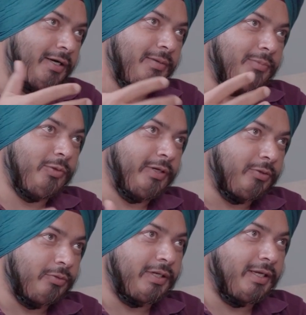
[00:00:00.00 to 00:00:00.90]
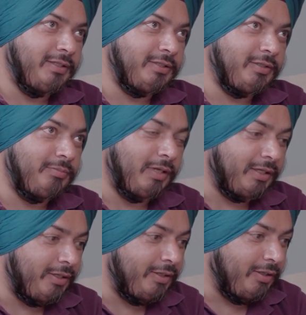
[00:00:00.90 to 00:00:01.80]
RWA tokenization
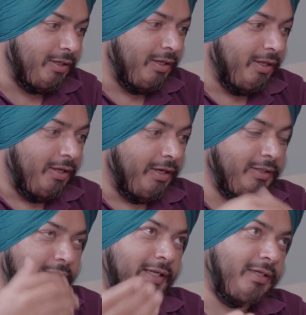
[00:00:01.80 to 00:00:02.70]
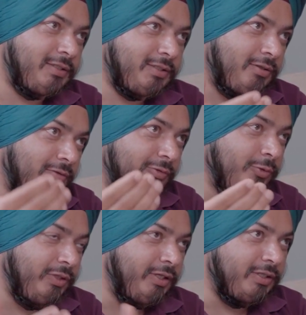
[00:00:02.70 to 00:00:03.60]
market in the next
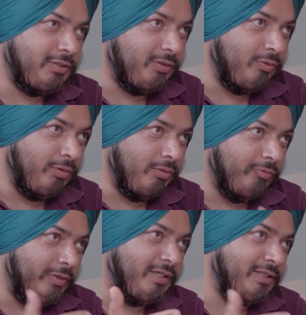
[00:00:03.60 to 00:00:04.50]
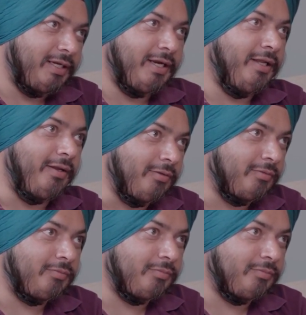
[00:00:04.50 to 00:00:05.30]
few years? Where is it heading?